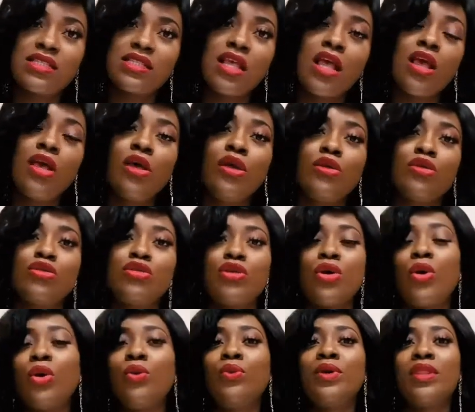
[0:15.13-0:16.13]
So
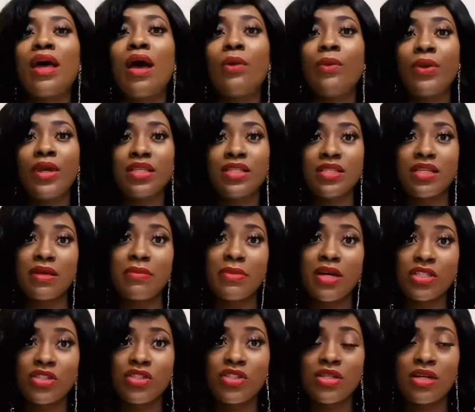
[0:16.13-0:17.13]
without wasting much
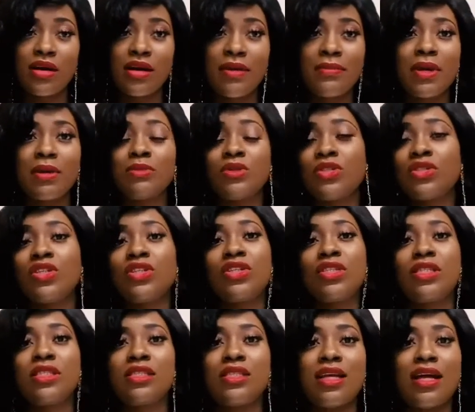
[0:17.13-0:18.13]
time, I'm just going to
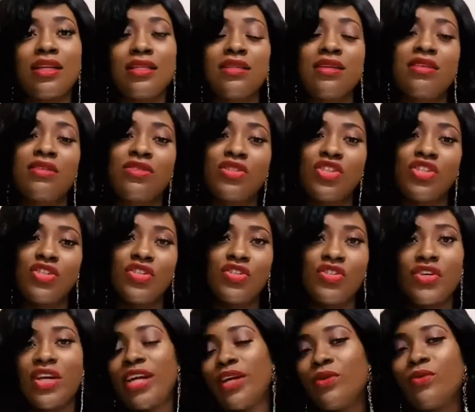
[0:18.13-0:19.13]
start straight
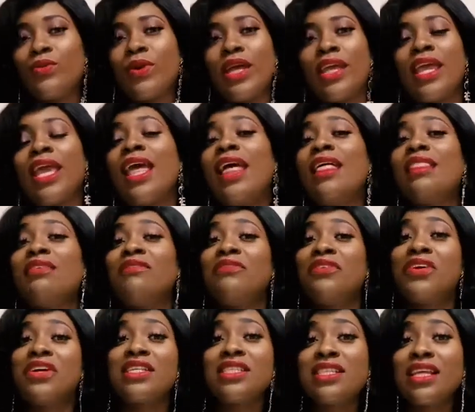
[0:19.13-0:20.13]
away. The first
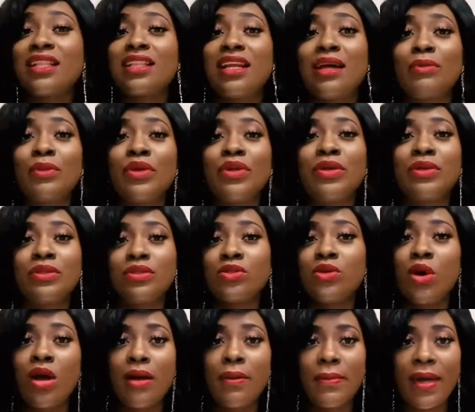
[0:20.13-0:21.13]
thing that I'm going to talk
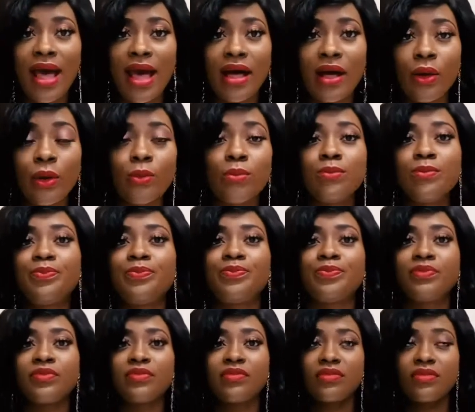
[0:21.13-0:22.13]
about
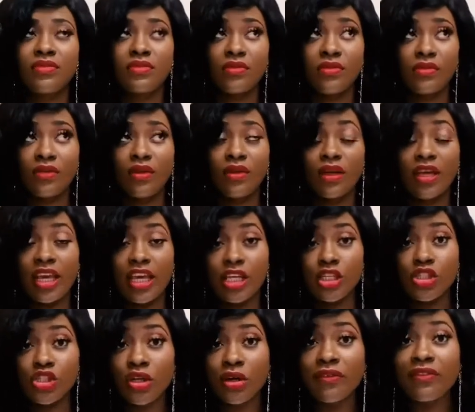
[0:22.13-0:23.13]
is your
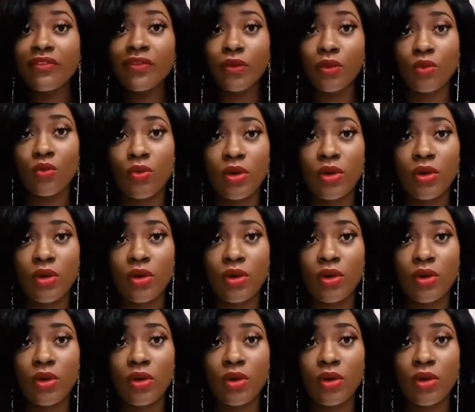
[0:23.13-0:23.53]
footwear.